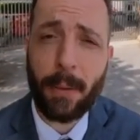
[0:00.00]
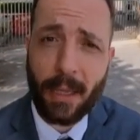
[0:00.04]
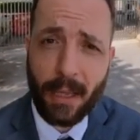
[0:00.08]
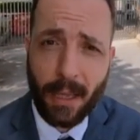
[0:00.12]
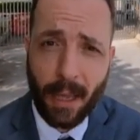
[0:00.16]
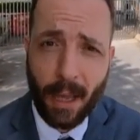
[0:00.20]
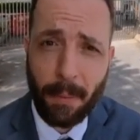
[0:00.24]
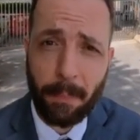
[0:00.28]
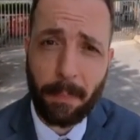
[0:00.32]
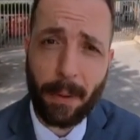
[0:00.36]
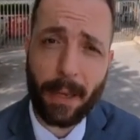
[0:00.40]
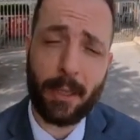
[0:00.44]

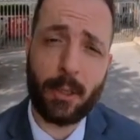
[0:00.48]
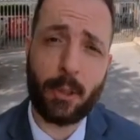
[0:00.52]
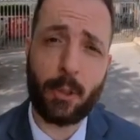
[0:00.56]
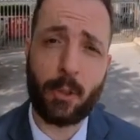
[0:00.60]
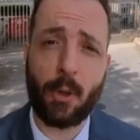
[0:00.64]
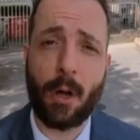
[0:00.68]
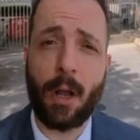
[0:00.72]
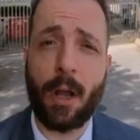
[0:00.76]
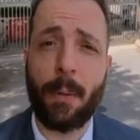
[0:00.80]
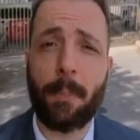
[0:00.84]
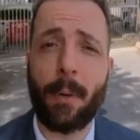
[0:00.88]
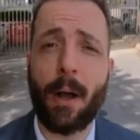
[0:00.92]
pickup and
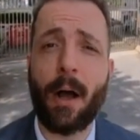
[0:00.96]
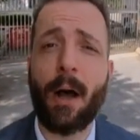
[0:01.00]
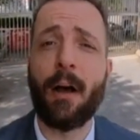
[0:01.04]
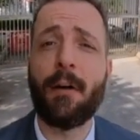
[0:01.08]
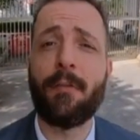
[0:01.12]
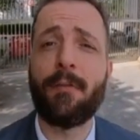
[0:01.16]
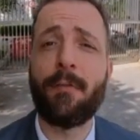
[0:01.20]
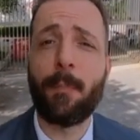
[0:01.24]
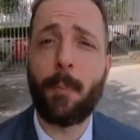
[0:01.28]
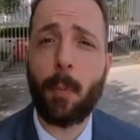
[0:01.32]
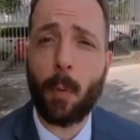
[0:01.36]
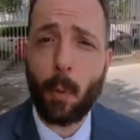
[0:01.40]
drop
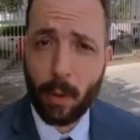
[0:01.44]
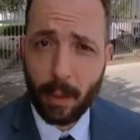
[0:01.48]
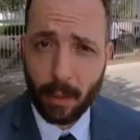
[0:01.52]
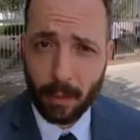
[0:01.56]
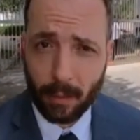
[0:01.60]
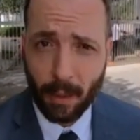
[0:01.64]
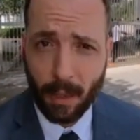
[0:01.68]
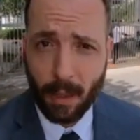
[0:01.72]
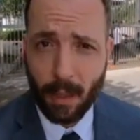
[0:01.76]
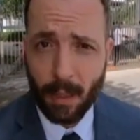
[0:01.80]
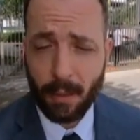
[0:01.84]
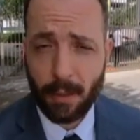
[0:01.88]
off point.